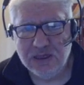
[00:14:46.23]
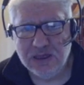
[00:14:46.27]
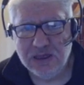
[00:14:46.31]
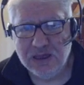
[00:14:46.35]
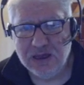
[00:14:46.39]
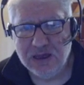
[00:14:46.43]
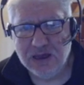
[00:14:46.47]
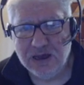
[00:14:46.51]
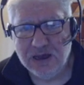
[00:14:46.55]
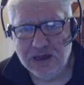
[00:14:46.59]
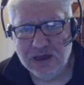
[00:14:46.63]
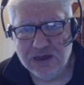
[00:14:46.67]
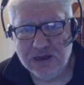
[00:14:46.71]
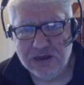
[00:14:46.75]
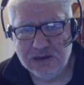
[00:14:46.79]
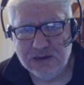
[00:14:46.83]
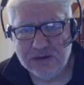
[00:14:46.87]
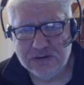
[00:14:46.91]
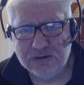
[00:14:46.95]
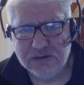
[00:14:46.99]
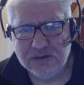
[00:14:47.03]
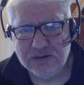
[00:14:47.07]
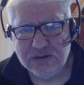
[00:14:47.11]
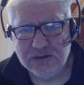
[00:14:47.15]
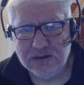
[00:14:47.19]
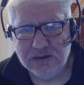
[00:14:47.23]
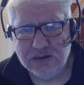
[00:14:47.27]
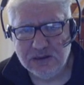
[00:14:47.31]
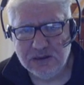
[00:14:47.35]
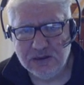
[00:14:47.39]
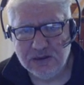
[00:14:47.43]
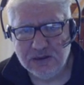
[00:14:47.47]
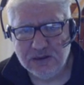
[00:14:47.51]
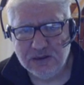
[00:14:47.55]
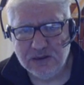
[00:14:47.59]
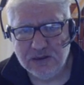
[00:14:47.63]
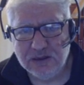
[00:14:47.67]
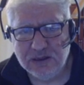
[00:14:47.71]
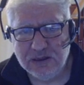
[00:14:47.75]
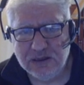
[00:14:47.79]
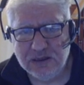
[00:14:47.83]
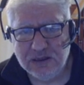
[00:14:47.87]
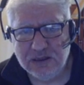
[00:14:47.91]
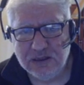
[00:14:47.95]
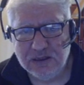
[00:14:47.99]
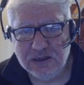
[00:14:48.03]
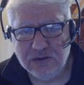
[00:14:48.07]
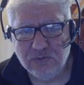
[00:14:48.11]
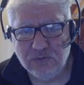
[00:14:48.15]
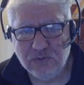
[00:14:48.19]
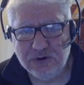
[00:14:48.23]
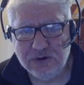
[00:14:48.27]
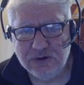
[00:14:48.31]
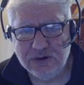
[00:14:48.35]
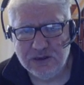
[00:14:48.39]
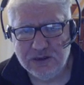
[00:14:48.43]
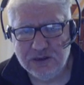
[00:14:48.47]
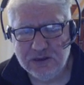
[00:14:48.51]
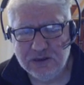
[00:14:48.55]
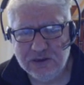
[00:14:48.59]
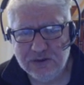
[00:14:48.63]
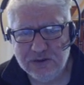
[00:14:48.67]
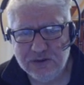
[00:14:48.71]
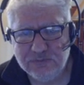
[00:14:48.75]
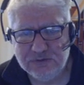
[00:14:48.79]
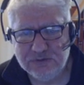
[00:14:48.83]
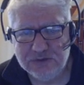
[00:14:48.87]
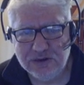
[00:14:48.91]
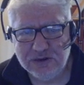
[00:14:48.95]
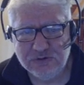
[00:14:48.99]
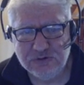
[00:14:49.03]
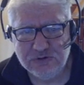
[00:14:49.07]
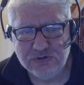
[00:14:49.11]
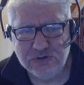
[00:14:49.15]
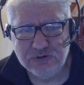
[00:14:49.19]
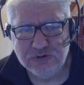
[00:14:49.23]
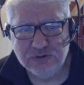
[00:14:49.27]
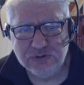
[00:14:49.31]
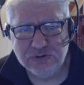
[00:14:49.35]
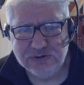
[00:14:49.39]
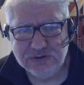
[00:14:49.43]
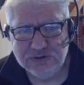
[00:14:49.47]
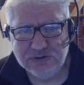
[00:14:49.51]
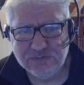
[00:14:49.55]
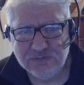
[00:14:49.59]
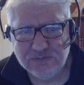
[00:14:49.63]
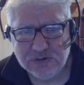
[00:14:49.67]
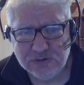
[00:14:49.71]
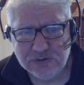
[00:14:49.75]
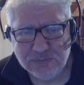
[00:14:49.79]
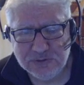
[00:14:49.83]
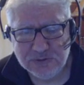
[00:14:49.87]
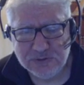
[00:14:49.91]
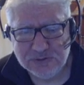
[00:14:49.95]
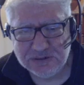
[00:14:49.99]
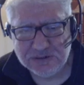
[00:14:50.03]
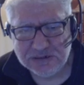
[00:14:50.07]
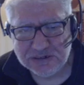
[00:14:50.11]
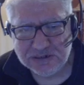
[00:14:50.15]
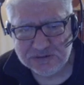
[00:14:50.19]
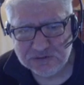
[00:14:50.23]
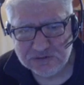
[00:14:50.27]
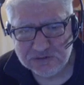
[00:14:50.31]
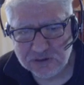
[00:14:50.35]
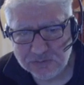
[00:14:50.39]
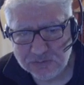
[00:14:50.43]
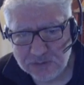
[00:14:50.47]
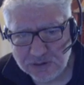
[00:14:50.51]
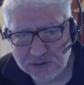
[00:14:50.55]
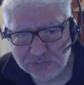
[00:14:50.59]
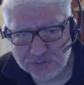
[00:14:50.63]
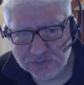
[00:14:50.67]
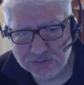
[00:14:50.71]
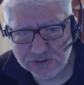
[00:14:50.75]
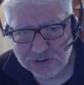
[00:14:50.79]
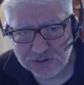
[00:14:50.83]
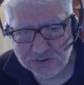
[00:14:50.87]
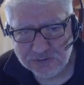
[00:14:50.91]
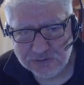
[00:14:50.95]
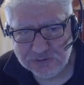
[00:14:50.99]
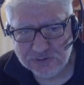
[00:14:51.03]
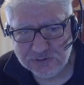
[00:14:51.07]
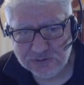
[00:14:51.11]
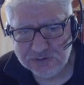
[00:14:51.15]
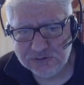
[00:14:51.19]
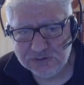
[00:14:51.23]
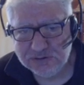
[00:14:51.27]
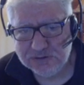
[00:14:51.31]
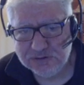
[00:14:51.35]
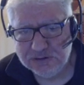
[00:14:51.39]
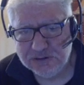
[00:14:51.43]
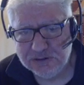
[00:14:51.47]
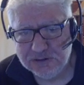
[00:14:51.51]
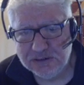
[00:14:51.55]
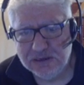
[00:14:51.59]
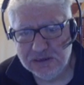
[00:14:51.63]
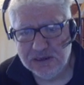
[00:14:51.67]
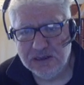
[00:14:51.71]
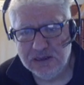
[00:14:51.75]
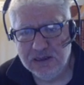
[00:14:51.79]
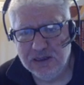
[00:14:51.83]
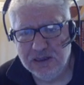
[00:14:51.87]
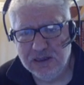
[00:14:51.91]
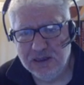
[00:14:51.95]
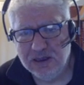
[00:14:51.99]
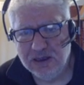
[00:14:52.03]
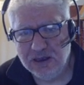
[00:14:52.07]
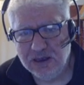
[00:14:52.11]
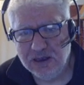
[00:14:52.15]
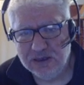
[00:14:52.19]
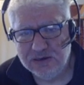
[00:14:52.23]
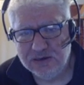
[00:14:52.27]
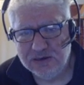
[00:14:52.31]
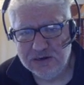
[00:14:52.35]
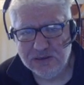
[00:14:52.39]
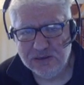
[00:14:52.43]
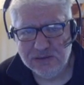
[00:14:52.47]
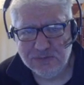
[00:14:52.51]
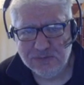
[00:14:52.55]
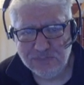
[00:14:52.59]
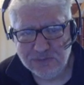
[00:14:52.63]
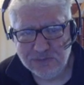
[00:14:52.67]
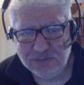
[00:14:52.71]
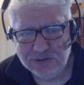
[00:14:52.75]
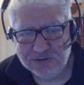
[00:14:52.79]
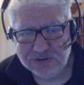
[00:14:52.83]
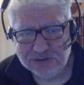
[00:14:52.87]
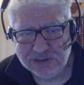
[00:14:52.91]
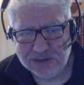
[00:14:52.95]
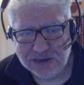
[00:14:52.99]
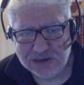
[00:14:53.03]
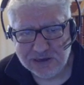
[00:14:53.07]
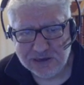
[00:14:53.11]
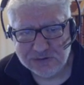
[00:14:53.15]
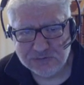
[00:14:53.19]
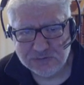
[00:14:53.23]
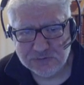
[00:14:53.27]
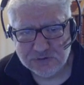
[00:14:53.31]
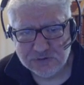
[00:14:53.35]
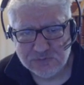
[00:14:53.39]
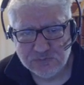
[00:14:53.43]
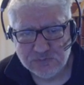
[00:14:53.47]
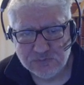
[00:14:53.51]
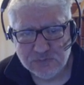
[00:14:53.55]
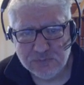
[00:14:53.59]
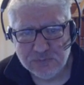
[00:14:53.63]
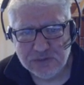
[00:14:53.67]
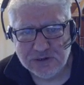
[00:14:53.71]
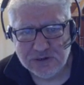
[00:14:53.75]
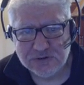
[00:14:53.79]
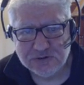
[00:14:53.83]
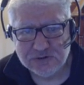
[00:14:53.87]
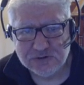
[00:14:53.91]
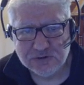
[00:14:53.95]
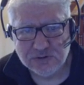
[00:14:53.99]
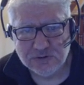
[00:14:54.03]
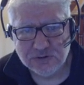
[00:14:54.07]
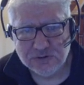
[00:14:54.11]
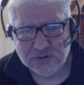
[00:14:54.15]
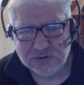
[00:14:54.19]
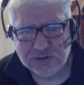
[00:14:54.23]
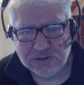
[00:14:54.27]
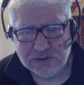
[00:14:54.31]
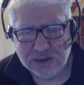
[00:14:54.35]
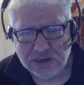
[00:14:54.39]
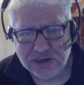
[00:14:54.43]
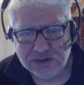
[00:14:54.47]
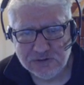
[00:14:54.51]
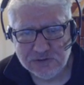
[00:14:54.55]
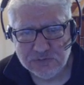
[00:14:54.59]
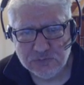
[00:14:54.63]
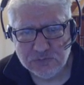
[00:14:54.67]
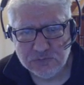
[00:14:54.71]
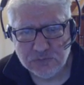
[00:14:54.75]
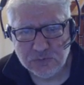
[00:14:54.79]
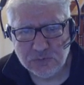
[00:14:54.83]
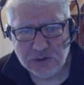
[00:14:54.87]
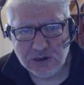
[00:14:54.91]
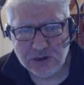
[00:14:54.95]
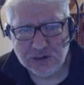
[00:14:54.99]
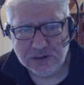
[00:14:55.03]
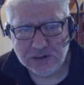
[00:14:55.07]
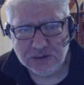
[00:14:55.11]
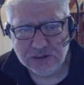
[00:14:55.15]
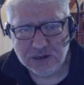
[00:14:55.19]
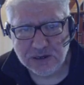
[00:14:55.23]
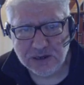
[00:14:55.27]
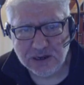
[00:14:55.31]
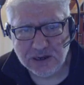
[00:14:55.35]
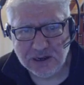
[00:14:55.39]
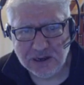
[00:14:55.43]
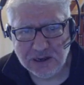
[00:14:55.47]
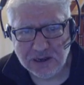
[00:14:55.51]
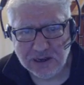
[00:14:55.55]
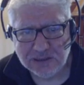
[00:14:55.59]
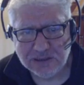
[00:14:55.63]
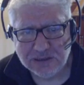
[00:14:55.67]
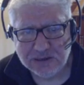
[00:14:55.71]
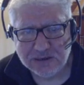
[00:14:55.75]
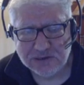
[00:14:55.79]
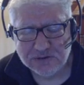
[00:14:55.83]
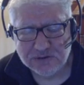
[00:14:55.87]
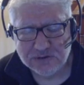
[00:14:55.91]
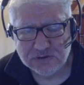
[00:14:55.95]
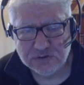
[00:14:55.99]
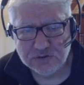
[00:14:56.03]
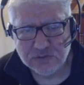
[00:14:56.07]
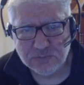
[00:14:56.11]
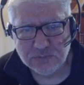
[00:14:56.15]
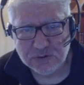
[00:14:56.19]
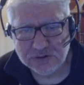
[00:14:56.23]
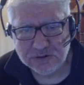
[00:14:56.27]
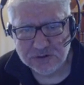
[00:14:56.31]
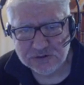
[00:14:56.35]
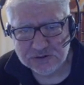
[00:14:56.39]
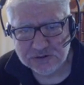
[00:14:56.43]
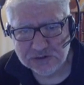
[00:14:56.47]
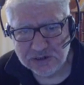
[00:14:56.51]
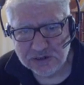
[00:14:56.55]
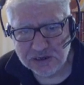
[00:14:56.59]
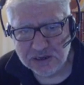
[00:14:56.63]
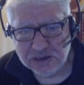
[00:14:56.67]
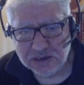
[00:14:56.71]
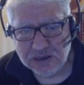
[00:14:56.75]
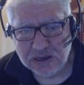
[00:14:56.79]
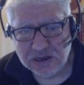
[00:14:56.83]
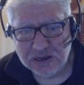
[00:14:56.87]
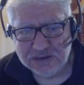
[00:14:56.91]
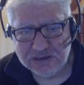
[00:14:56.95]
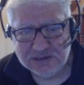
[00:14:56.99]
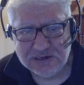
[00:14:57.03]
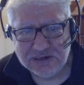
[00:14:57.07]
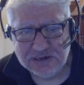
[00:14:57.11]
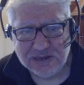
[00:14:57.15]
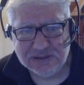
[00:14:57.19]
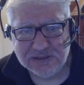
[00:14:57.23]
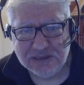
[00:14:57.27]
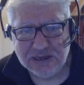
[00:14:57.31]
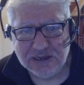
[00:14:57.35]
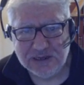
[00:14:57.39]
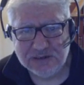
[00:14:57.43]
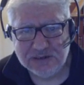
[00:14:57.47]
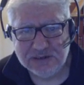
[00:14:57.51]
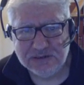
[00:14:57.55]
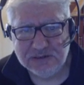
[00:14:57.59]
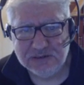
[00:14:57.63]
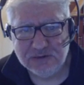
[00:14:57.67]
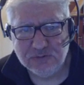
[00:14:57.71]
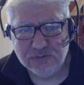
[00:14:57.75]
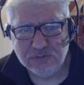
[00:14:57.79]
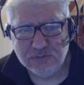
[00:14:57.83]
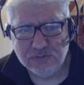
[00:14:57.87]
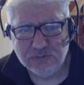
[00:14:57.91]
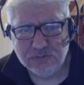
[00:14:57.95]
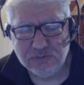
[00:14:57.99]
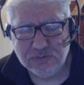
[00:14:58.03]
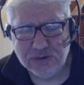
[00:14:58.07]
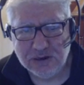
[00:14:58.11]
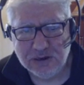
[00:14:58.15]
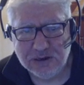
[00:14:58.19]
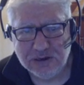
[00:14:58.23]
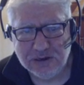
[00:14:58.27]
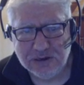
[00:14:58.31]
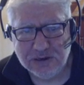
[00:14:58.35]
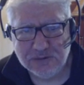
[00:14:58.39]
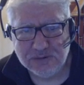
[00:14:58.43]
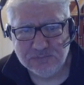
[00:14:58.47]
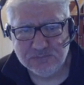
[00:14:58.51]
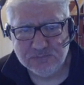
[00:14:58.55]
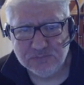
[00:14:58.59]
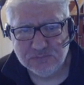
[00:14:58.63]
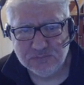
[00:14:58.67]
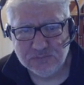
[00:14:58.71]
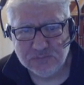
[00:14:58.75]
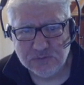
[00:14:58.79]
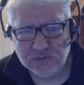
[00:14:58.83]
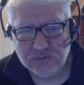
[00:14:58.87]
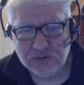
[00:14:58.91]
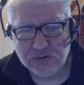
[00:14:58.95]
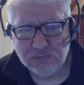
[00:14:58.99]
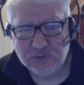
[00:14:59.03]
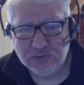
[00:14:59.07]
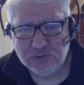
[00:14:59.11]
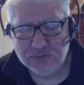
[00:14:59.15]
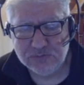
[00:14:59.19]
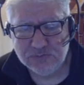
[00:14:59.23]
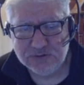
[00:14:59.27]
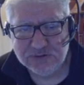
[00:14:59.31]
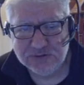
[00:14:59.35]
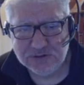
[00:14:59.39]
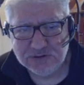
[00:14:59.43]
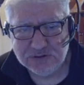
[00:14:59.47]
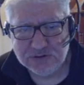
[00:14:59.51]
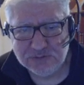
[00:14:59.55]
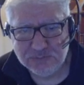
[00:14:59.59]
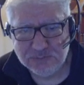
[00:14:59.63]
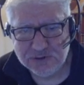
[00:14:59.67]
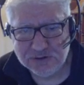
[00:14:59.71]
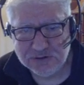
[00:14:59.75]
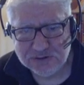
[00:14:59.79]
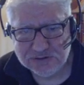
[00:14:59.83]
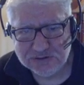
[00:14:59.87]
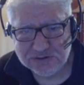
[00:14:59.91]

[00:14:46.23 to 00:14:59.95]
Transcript: uh, when it comes down to it, developing desktop applications, Nothing beats Lazarus for me, so that's why I like it so much. It's not that, well, one reason is because